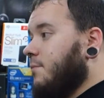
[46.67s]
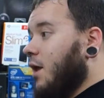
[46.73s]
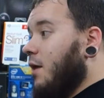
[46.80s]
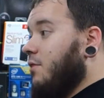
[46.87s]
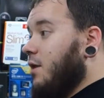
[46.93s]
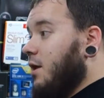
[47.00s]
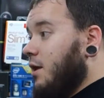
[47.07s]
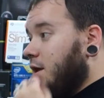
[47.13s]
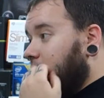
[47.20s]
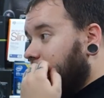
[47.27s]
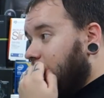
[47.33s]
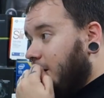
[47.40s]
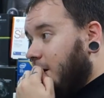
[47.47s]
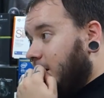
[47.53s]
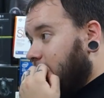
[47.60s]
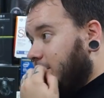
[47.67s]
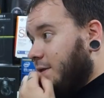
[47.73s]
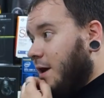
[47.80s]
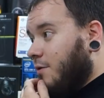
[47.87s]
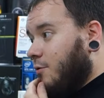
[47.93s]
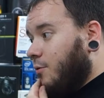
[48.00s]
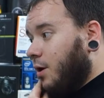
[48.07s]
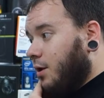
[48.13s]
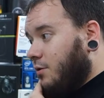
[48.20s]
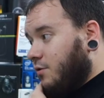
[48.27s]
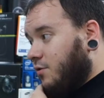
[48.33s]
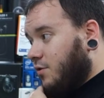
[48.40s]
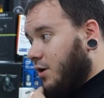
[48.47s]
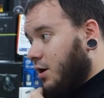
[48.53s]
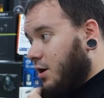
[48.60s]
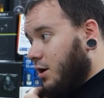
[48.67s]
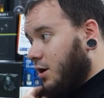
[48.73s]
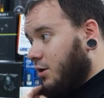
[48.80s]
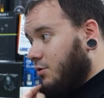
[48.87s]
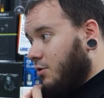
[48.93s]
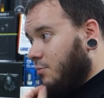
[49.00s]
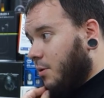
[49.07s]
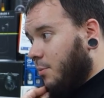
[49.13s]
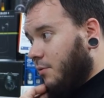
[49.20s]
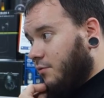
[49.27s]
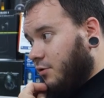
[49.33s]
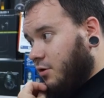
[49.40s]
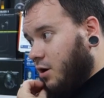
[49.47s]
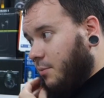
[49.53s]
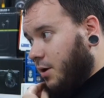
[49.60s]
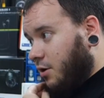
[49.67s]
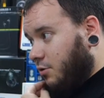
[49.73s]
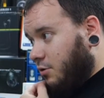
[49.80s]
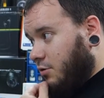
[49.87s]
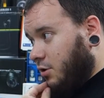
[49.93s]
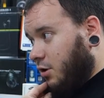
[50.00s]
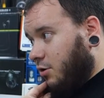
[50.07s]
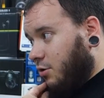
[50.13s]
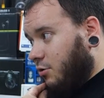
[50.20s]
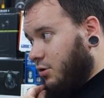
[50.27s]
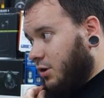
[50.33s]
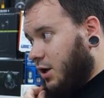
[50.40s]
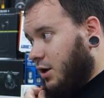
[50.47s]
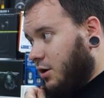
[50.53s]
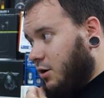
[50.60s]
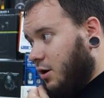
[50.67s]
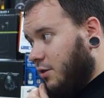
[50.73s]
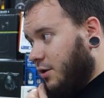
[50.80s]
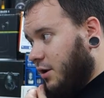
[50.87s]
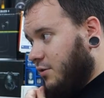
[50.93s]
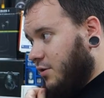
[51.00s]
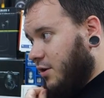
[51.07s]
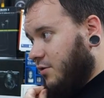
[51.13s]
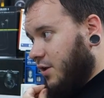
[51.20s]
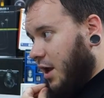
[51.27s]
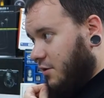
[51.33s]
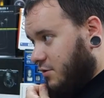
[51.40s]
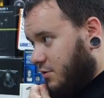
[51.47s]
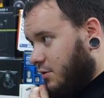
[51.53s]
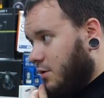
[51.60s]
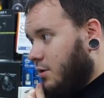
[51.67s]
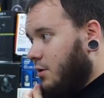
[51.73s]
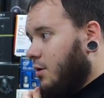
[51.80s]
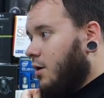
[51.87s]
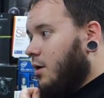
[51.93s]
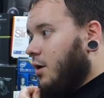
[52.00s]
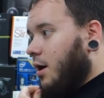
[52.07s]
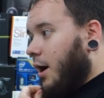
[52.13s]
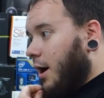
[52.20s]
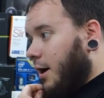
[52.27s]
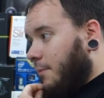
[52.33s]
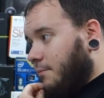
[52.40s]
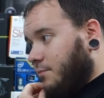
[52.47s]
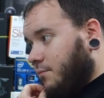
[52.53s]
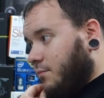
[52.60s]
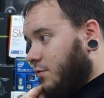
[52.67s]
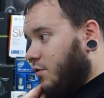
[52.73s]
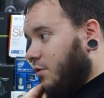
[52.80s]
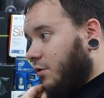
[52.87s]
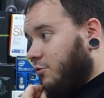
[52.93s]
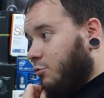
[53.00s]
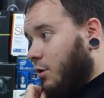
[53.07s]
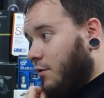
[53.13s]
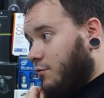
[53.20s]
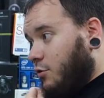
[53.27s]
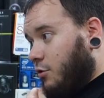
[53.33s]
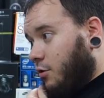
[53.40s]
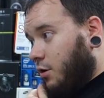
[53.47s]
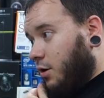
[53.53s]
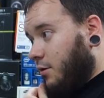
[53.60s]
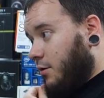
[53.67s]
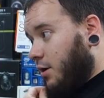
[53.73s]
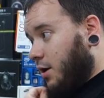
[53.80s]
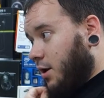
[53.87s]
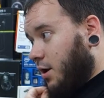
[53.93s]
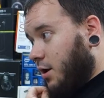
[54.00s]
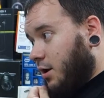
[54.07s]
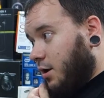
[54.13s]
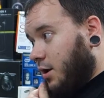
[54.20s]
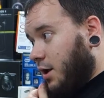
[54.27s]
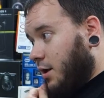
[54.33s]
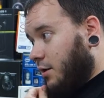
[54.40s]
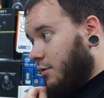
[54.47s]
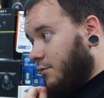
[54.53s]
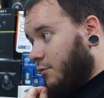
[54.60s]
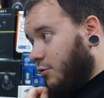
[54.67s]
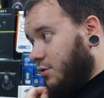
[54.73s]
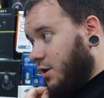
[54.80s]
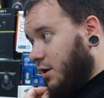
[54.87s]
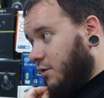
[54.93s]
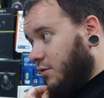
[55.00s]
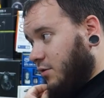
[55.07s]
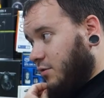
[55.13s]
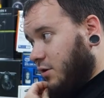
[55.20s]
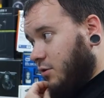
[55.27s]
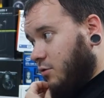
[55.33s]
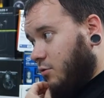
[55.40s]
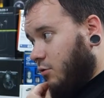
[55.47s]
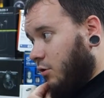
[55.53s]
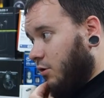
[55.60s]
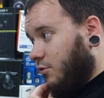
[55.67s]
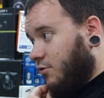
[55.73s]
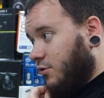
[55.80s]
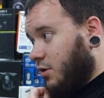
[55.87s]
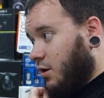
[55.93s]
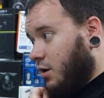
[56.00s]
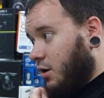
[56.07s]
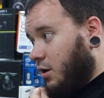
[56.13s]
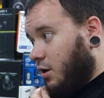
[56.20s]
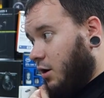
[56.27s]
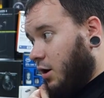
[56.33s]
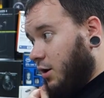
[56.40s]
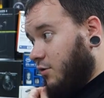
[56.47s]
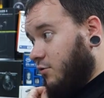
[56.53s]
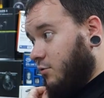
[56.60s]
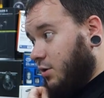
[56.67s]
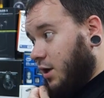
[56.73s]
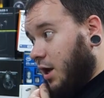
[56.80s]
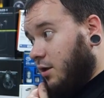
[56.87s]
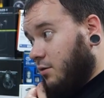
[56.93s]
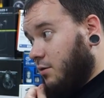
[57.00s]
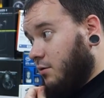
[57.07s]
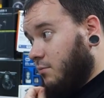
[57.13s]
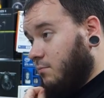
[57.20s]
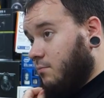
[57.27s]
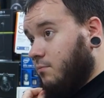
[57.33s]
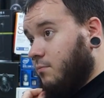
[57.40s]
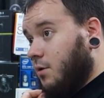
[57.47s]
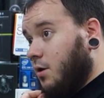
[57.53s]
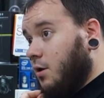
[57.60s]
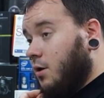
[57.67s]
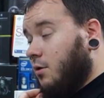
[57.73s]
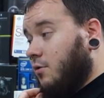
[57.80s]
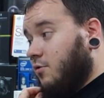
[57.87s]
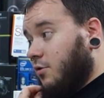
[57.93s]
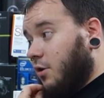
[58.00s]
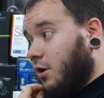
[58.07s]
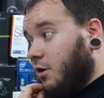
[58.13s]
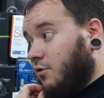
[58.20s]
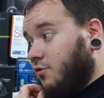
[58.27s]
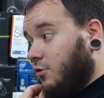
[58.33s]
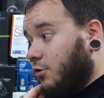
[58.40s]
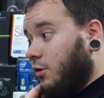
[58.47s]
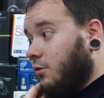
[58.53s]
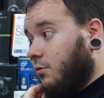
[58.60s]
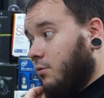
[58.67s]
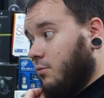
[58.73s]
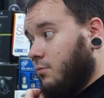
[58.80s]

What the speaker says: The other ones, I don't remember if they're coming out earlier or later. I think it says yes. So the 12-core and 14 and 16 cores are August 28th. So they are sooner.